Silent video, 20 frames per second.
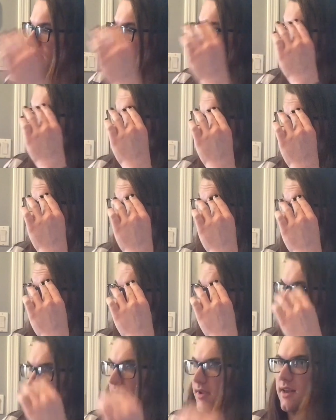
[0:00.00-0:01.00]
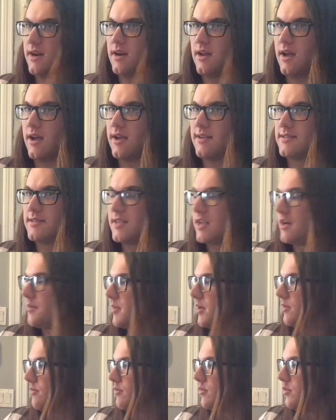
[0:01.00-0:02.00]
These have just been uh, sitting
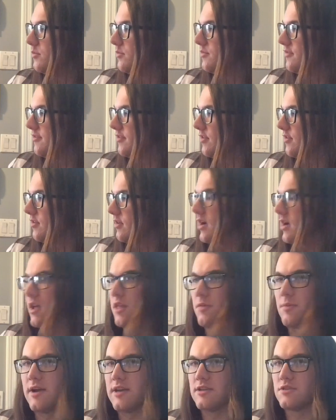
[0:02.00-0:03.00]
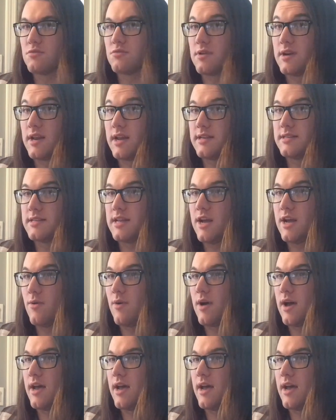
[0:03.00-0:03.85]
in my room for uh, the past three days now.